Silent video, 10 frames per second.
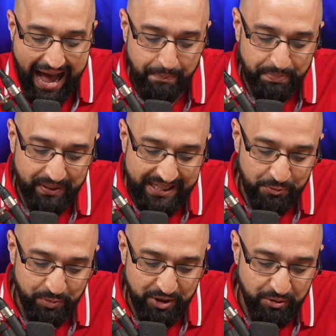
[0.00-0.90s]
I
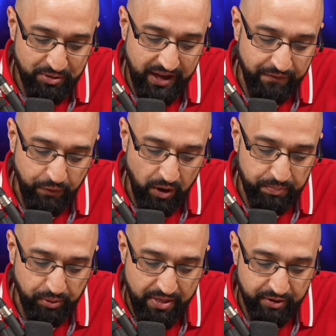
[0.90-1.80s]
plead with you therefore,
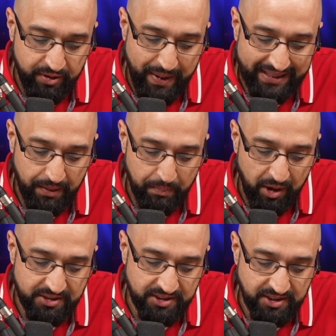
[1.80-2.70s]
brethren, by the
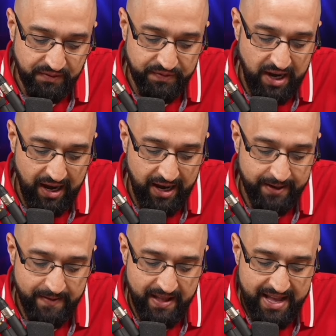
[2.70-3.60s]
mercies of God,
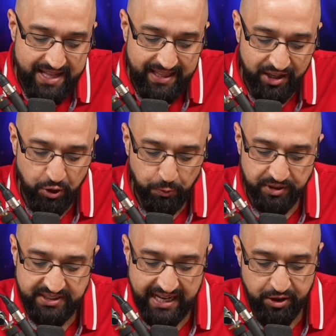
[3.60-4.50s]
that you
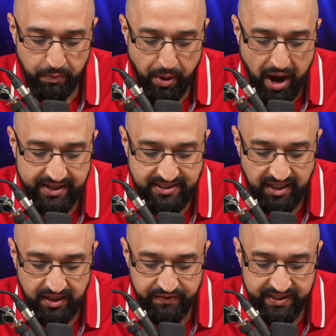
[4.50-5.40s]
present your bodies a
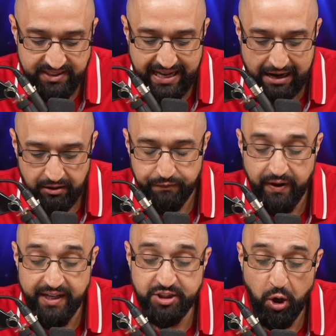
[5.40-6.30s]
living
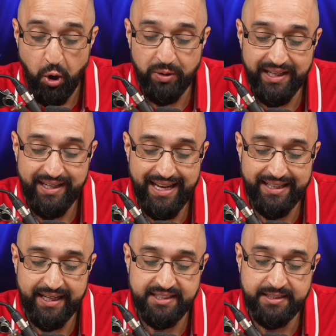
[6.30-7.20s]
sacrifice, holy
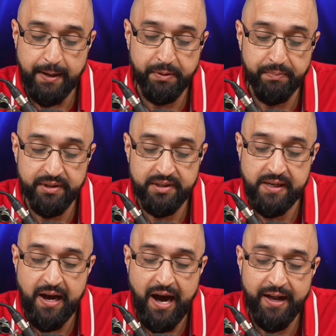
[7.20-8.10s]
and acceptable to
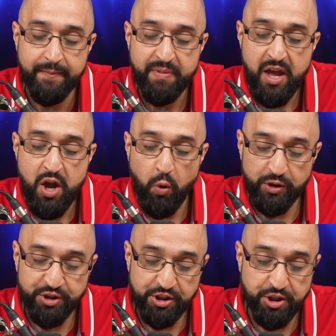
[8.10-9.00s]
God,
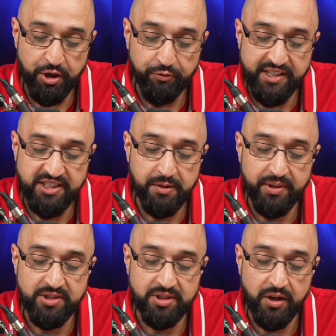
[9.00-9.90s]
which is your
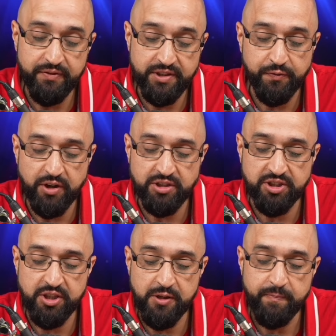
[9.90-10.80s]
reasonable service. Verse
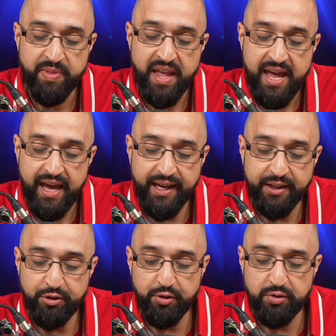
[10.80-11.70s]
2,
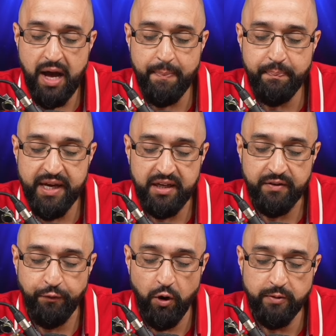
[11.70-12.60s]
and do not be
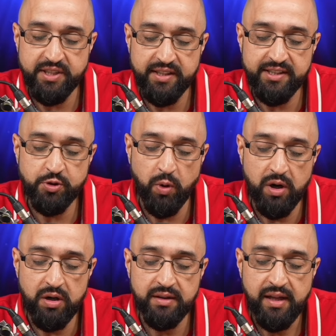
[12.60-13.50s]
conformed to this
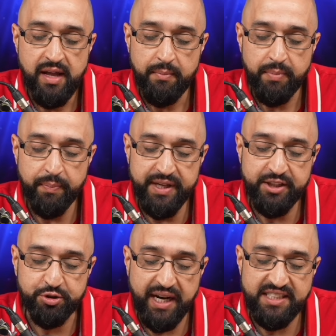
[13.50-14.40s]
world, but
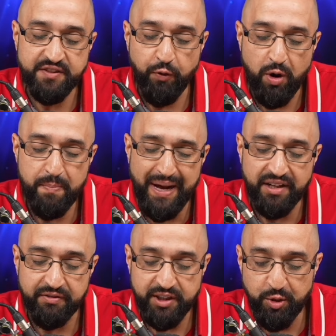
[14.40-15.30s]
be transformed by
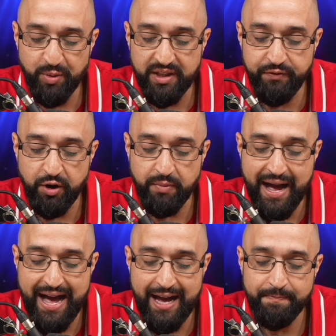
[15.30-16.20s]
the renewing of your
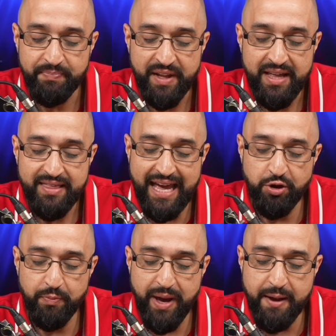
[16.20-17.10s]
mind, that
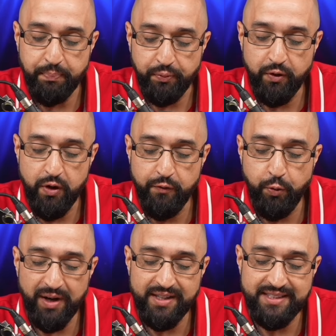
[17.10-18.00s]
you may prove
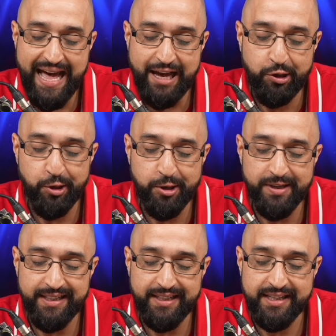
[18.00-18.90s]
what is that
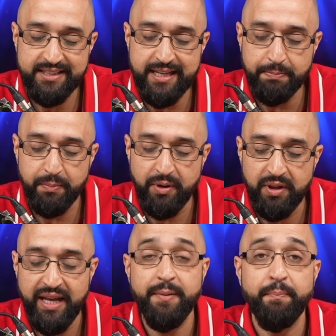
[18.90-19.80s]
good and
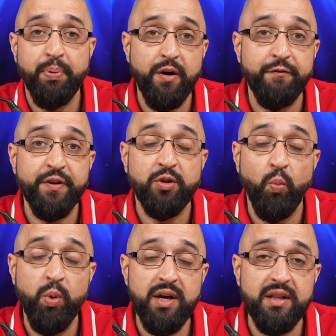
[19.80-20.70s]
acceptable and perfect
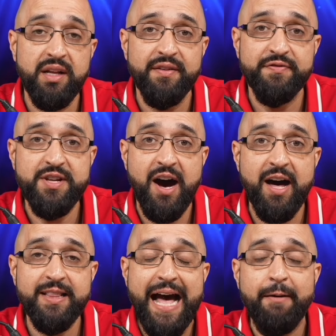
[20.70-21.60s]
will of
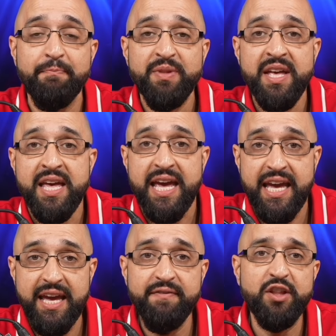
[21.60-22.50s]
God. Now,
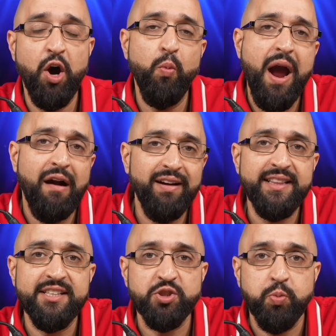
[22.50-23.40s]
even though we are
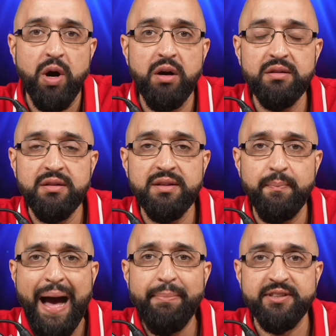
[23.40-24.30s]
in this world, the
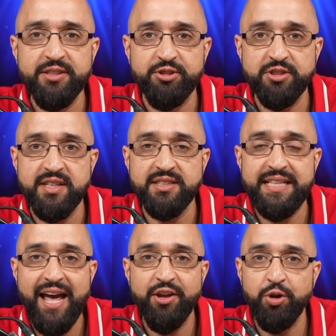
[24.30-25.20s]
Bible teaches us
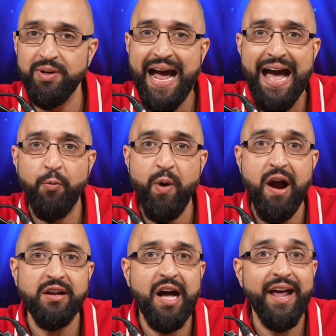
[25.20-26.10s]
that you and I, we
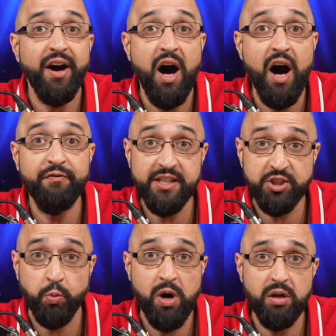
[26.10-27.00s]
are not of
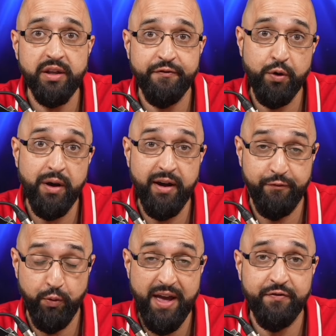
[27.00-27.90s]
this world
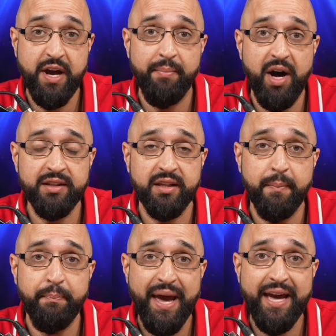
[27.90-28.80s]
if we have come under
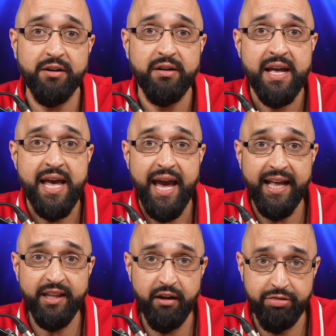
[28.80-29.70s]
the banner
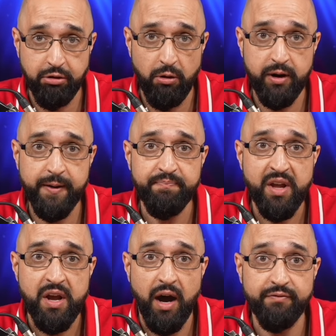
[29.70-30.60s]
and the authority
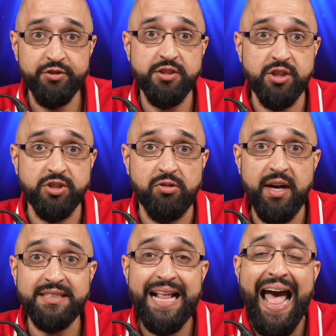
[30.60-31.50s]
of Jesus
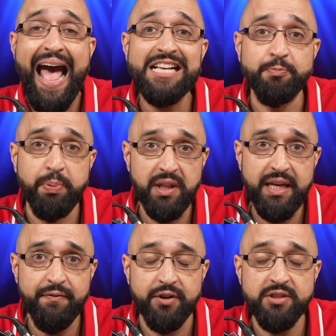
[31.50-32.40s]
Christ. As
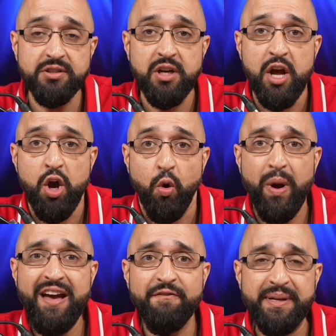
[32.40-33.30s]
believers,
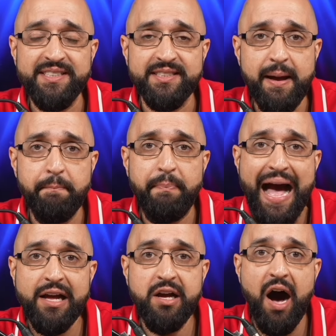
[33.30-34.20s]
we have been sent
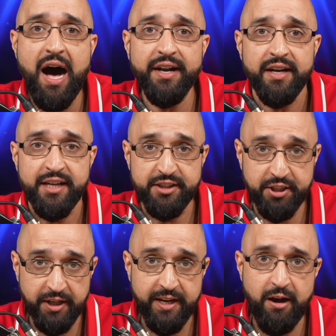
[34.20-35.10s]
by God
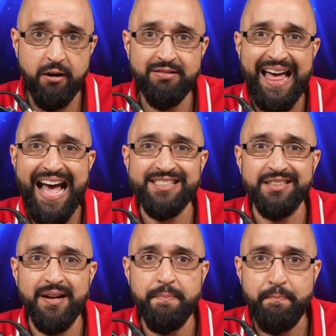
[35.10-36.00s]
to the earth as
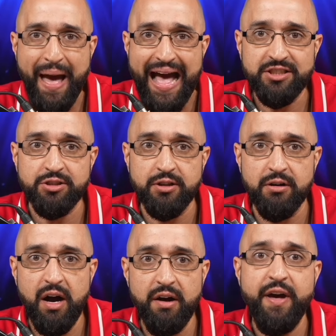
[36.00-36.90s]
an
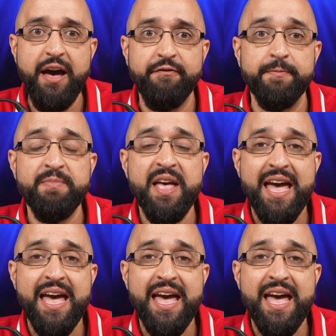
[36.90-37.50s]
ambassador of heaven.